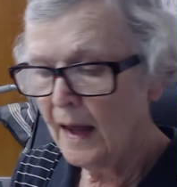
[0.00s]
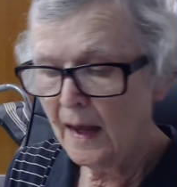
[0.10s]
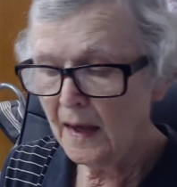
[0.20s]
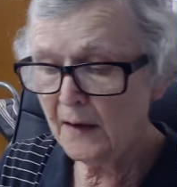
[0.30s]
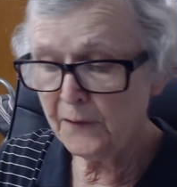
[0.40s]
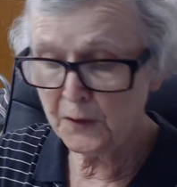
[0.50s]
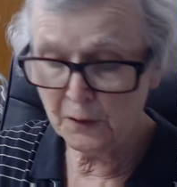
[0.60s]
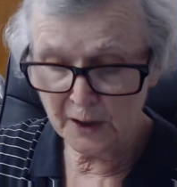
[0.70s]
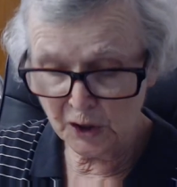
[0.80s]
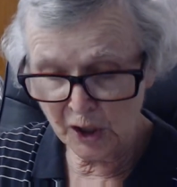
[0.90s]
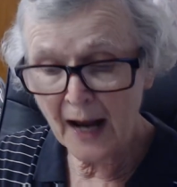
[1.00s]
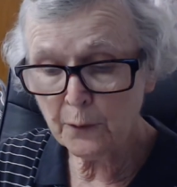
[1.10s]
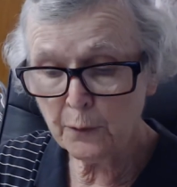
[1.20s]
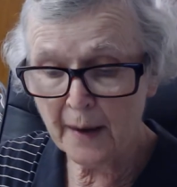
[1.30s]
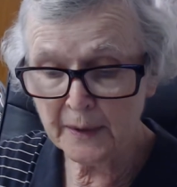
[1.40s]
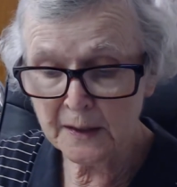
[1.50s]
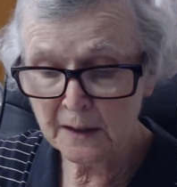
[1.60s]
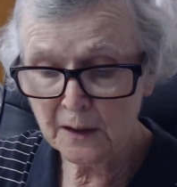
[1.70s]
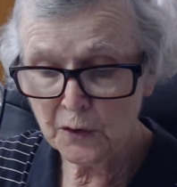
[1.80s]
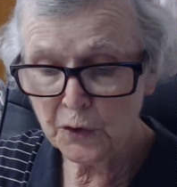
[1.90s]
If you're a jackrabbit,
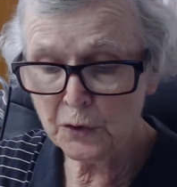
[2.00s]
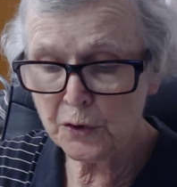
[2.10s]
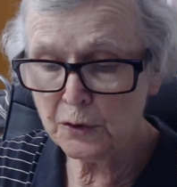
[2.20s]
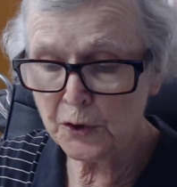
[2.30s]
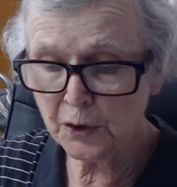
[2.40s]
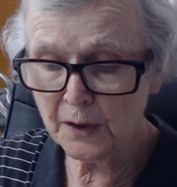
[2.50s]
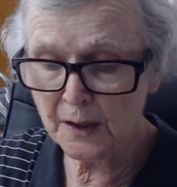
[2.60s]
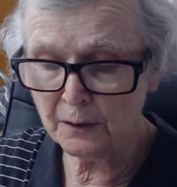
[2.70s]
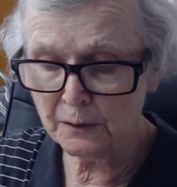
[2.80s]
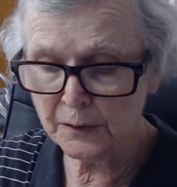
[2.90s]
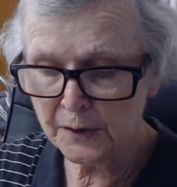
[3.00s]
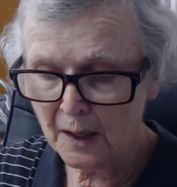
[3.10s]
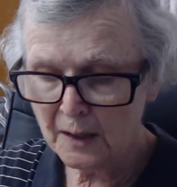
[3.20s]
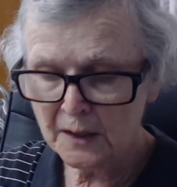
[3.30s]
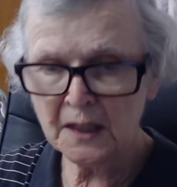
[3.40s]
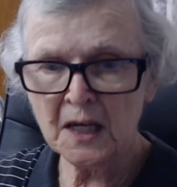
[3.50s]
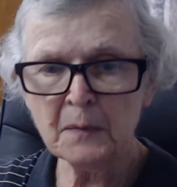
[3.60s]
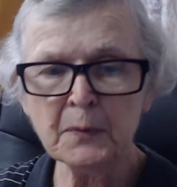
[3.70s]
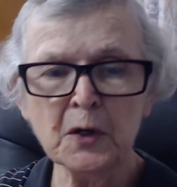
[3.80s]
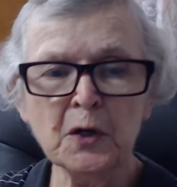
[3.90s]
you use your ears to
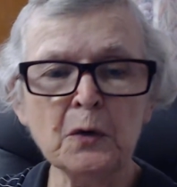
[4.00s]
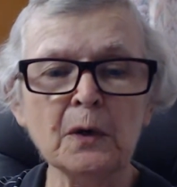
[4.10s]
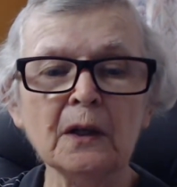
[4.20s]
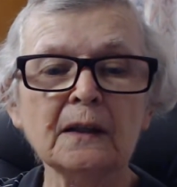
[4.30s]
keep cool.